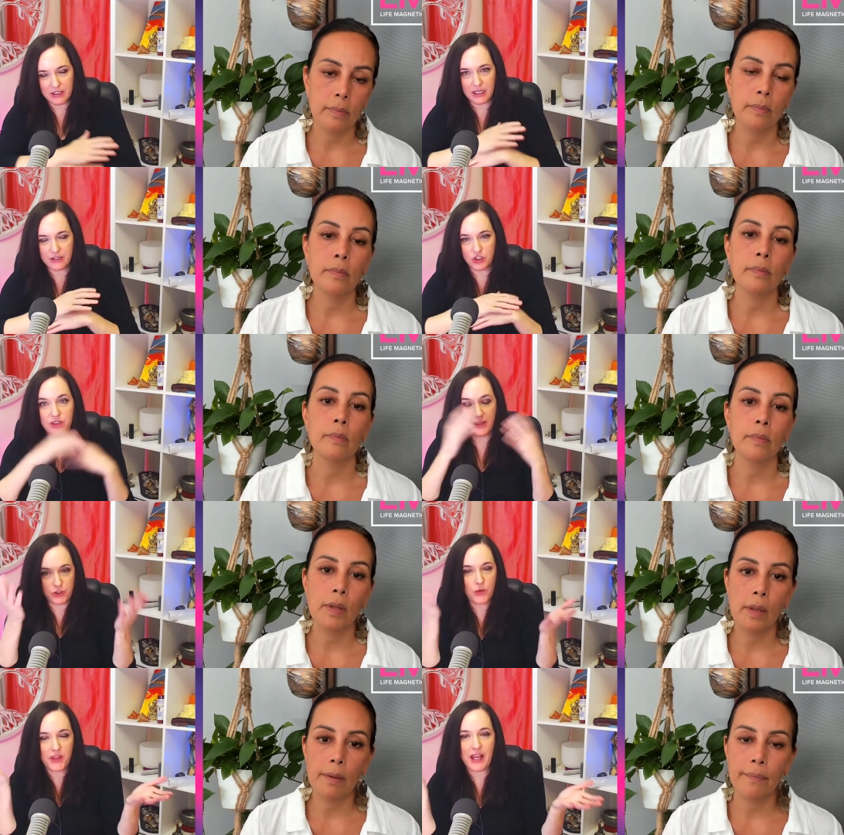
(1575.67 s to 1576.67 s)
Speaker 1: Like, do,
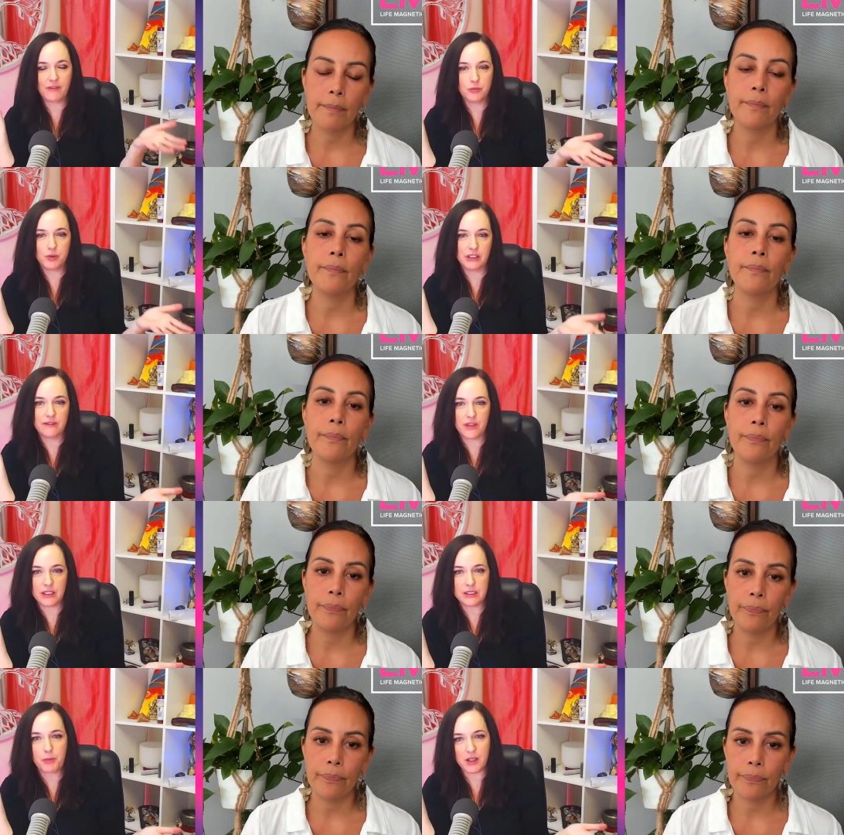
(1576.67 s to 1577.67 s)
don't they have to believe
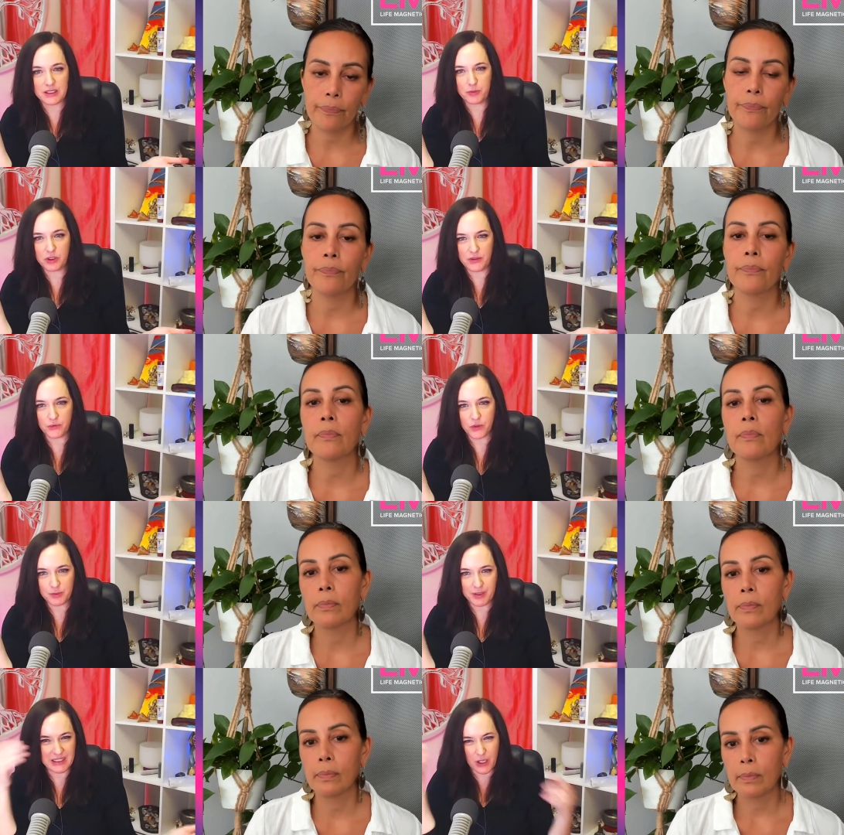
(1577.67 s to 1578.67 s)
that it's possible in the
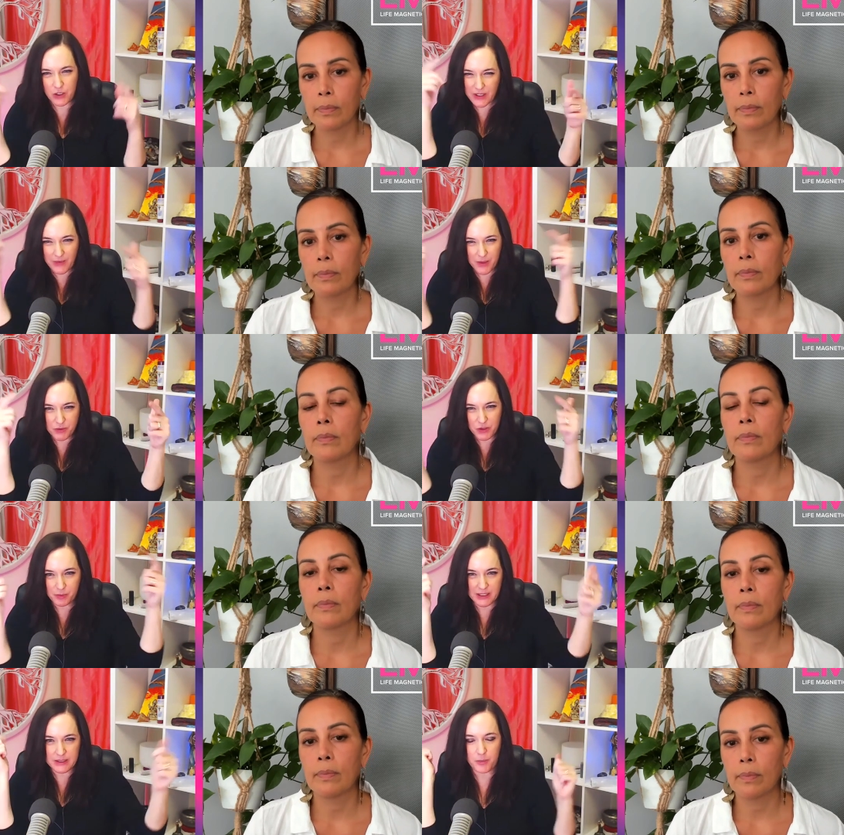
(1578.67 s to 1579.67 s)
first place? How do you get them to
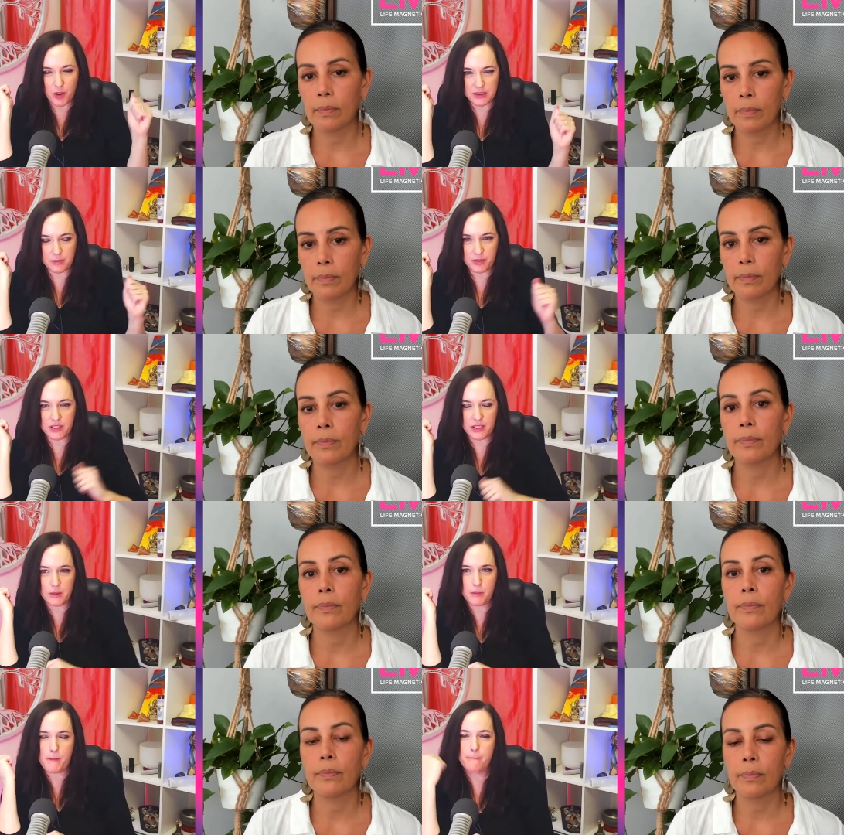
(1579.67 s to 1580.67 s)
the place of
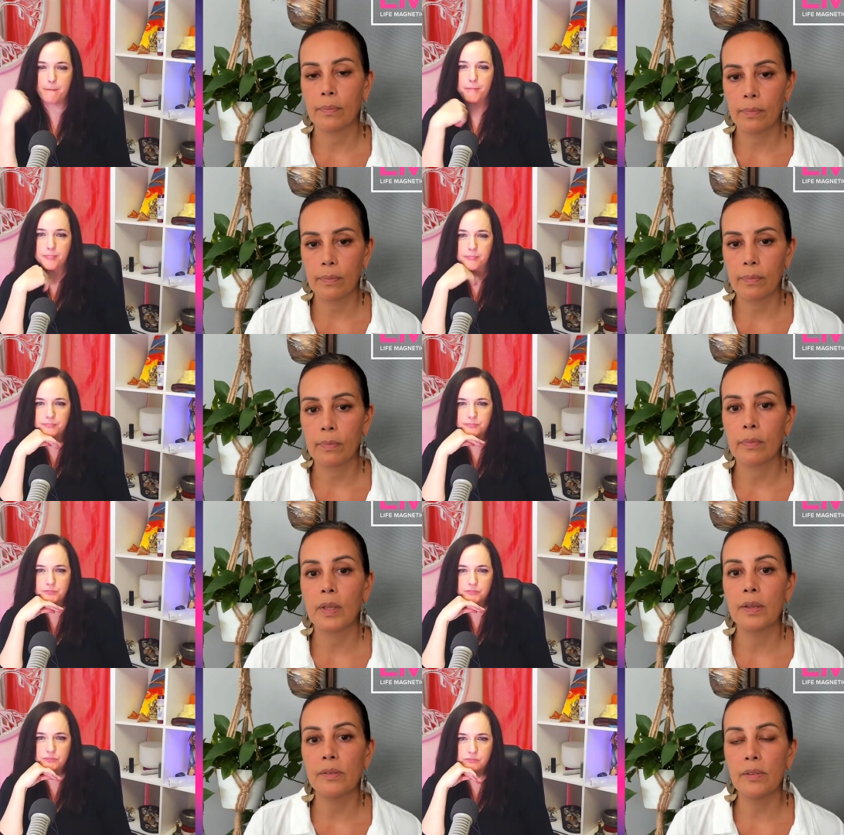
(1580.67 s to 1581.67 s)
possibility?
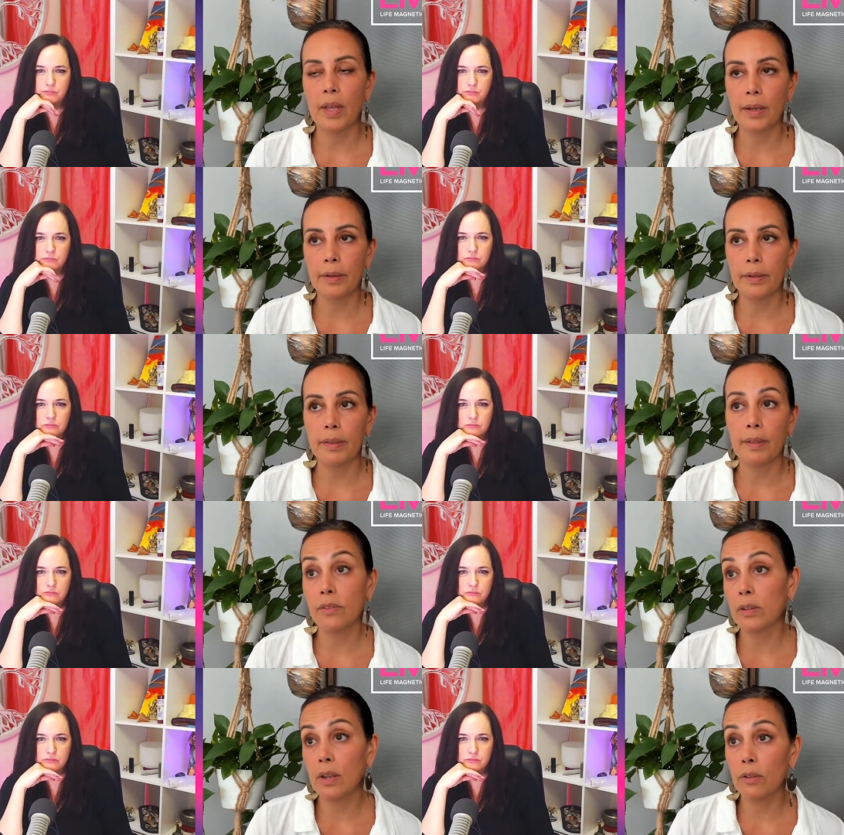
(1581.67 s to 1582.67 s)
Speaker 2: Exactly.
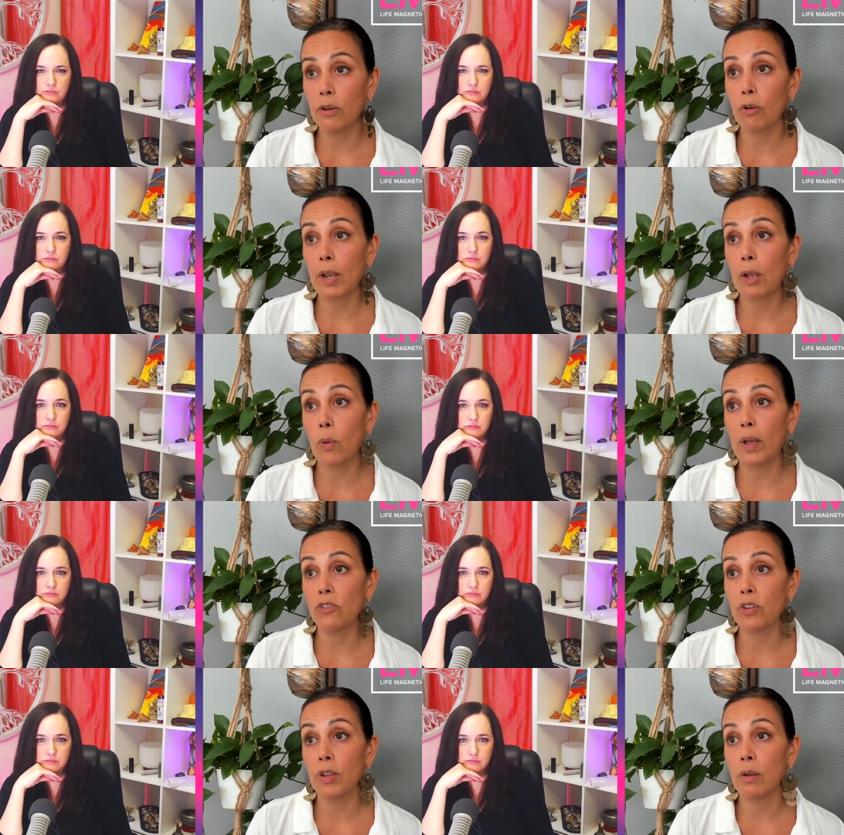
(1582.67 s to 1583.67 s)
That's another great
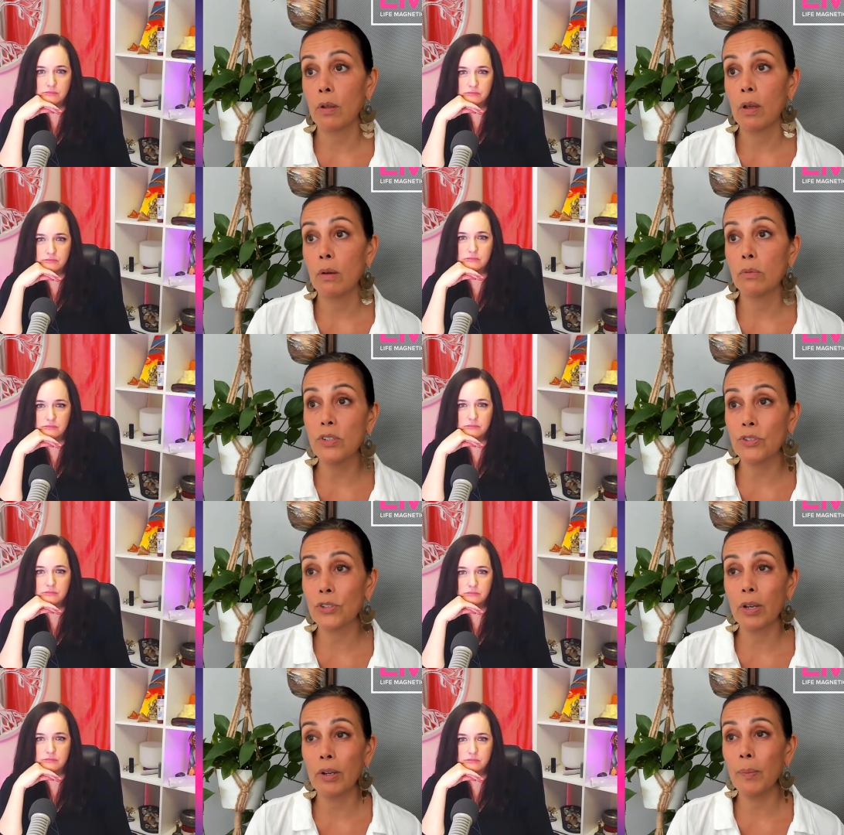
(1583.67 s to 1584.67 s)
question. We
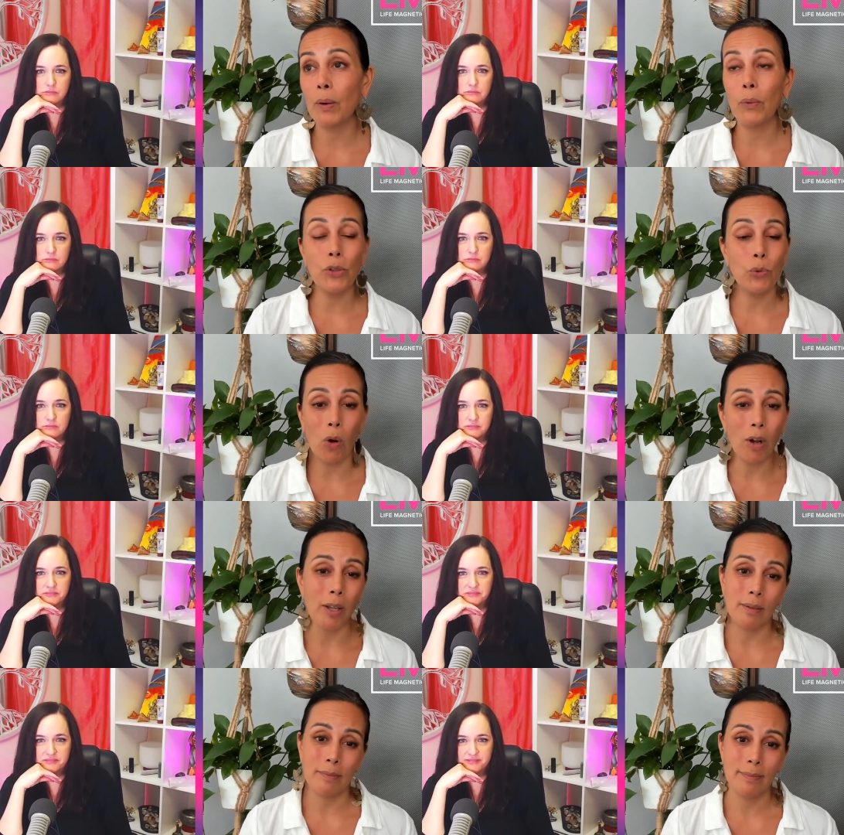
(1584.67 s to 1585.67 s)
just talk about what you
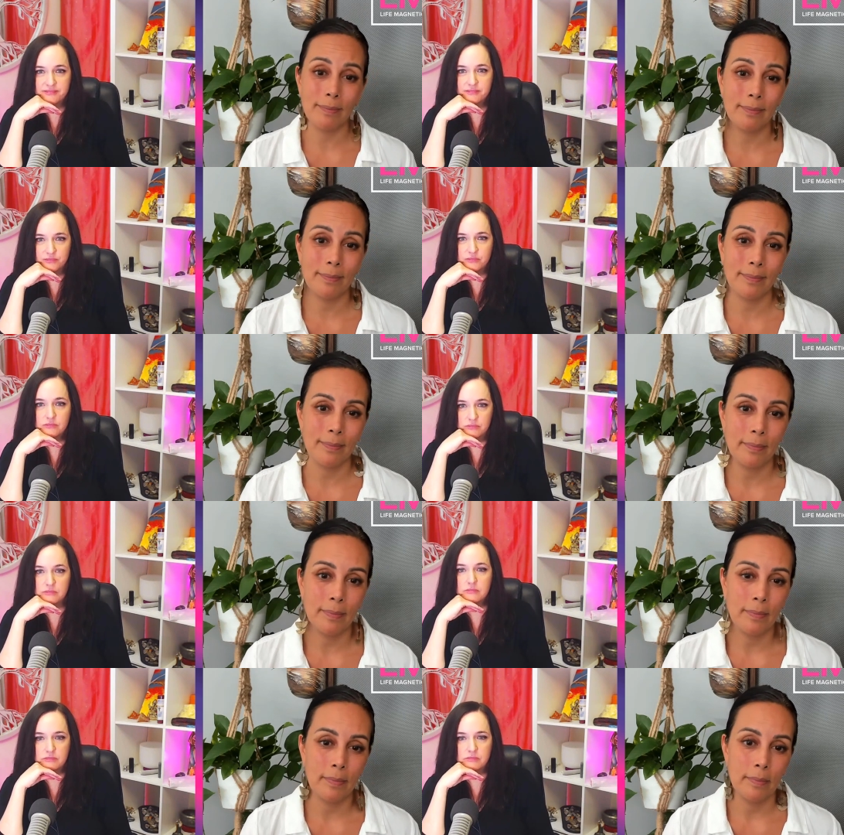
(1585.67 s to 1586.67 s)
want.
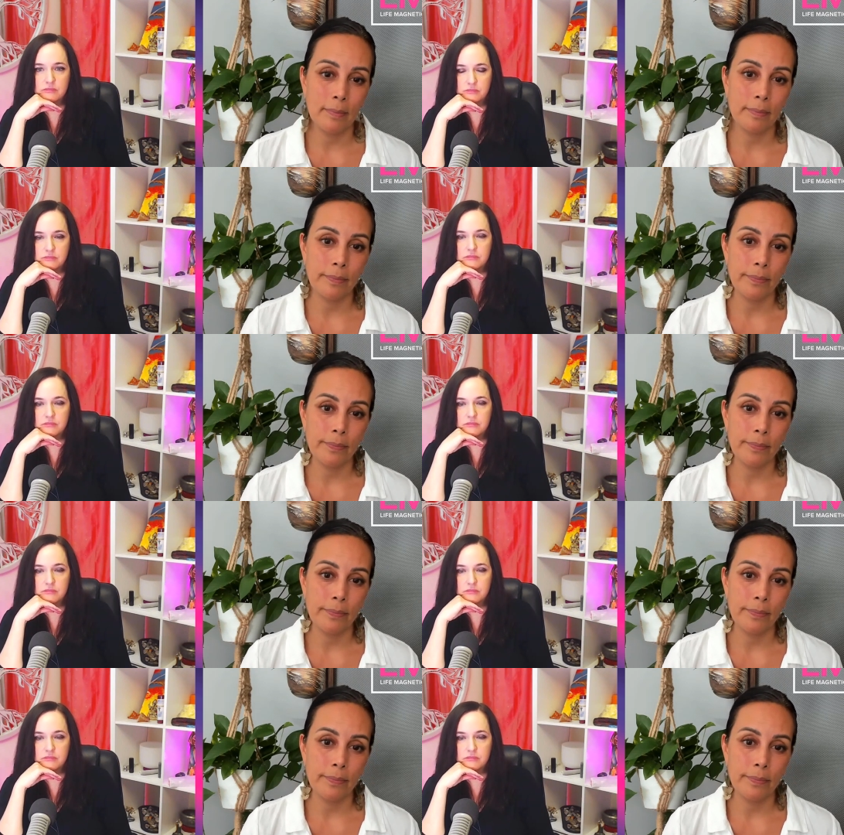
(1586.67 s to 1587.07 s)
Mm-hmm.